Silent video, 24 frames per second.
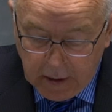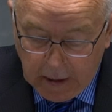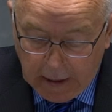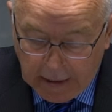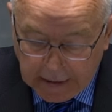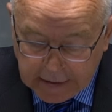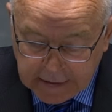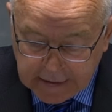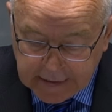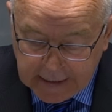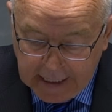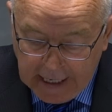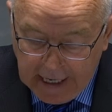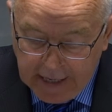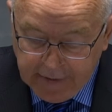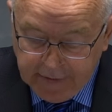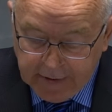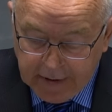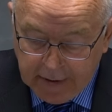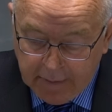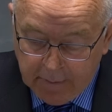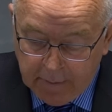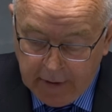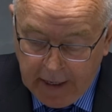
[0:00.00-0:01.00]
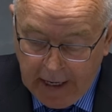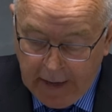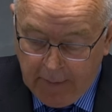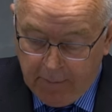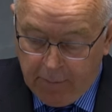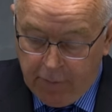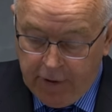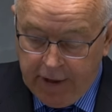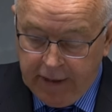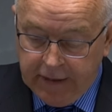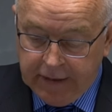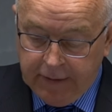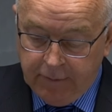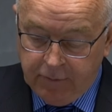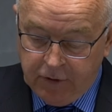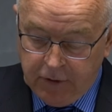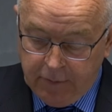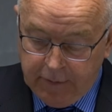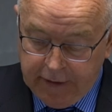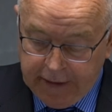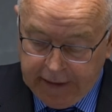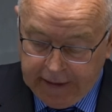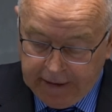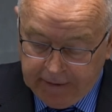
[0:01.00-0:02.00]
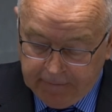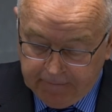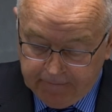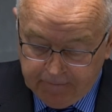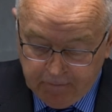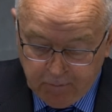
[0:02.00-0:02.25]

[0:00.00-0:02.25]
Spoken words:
Untie them and bring them to me.